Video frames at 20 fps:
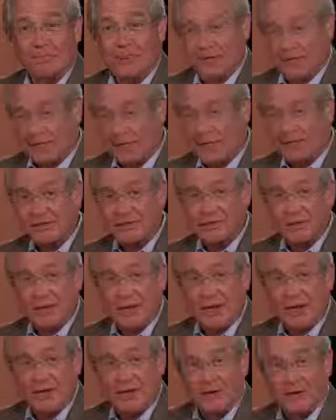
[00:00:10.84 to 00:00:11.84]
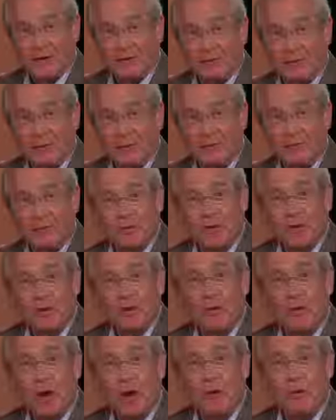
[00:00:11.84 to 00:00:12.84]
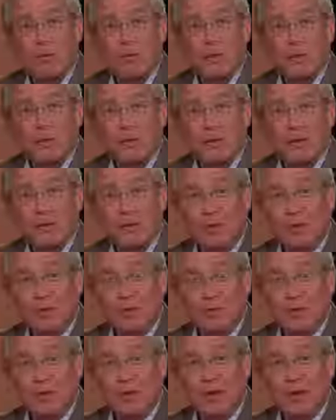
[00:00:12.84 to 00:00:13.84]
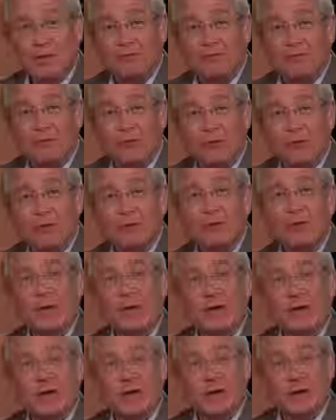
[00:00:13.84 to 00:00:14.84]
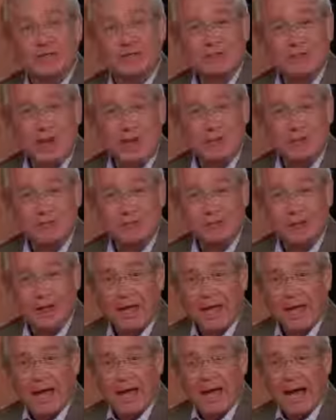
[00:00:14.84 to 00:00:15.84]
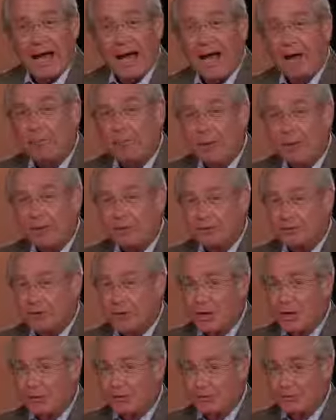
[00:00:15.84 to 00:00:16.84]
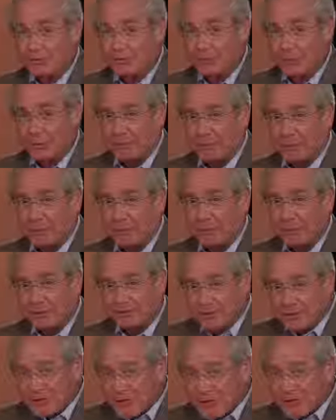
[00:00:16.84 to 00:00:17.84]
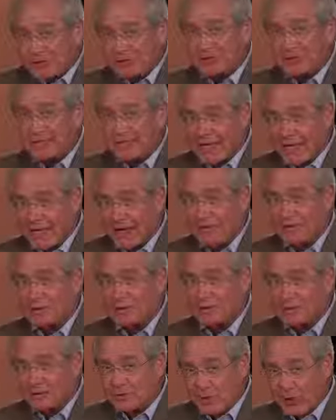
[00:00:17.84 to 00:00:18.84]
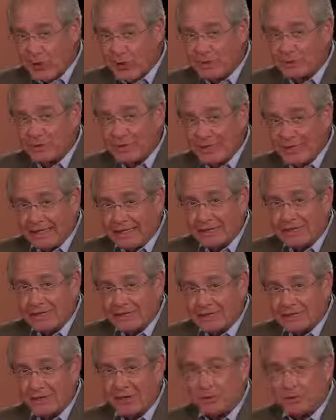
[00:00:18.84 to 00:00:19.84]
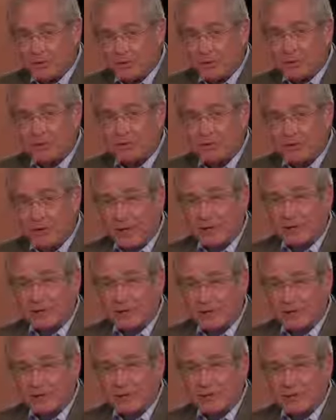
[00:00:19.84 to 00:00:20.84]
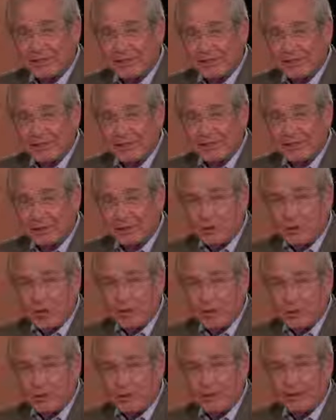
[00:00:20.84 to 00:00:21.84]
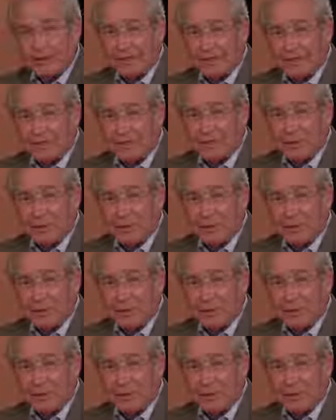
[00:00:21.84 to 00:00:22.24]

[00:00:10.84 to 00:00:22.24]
my guests today are the people that you want working with you and for you and alongside of you. I'll bet you know these people, but just in case you don't, let's start with the introductions. The gentleman is